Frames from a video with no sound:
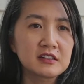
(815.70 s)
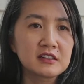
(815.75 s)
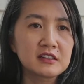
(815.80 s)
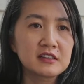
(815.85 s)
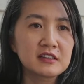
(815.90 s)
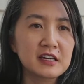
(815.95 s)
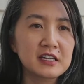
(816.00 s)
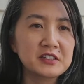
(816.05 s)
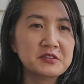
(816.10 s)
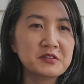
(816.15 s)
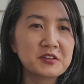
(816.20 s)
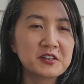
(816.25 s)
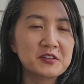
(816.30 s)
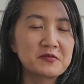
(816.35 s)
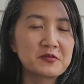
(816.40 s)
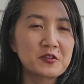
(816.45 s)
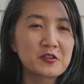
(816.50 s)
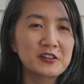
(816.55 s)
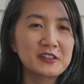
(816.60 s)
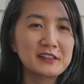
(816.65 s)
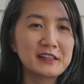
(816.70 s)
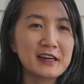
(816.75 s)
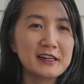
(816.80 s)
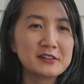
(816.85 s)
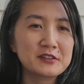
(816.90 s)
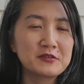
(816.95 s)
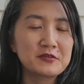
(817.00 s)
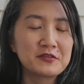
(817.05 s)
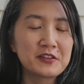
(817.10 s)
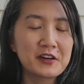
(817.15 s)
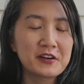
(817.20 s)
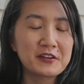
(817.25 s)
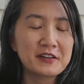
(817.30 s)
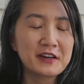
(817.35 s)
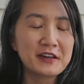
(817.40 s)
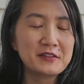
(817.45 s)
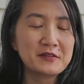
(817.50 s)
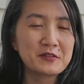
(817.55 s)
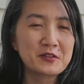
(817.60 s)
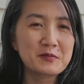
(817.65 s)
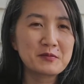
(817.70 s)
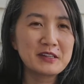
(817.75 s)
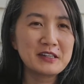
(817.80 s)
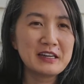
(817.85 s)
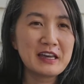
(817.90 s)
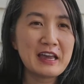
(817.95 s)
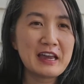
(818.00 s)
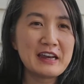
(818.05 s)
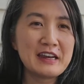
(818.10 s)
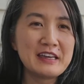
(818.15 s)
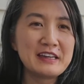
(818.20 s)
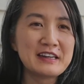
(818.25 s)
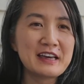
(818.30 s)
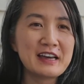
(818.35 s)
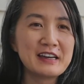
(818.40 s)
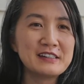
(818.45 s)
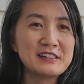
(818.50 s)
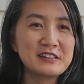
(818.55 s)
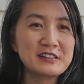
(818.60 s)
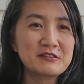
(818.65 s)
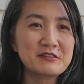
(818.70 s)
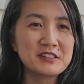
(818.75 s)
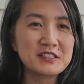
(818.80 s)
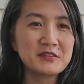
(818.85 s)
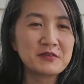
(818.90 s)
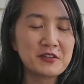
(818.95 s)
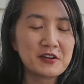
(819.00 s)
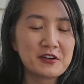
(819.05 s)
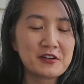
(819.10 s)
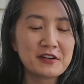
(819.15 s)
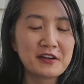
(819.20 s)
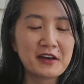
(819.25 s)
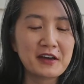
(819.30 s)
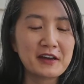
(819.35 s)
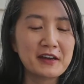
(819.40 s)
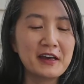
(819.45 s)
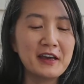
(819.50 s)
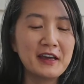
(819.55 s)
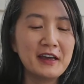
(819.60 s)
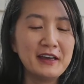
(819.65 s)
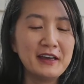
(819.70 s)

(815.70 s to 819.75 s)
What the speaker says: Thanks for converting that to Fahrenheit for me. 89 degrees Fahrenheit.